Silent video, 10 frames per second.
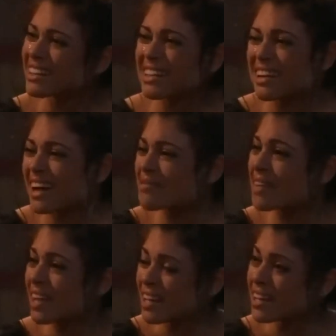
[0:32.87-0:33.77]
Ethan,
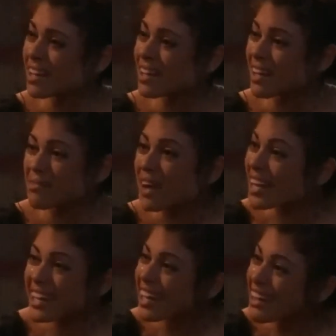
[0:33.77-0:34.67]
I'm, I'm
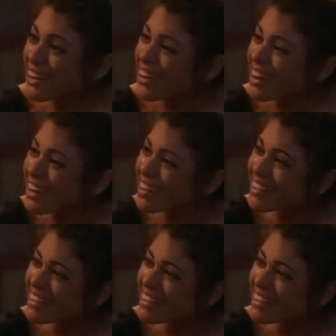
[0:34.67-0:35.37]
right here.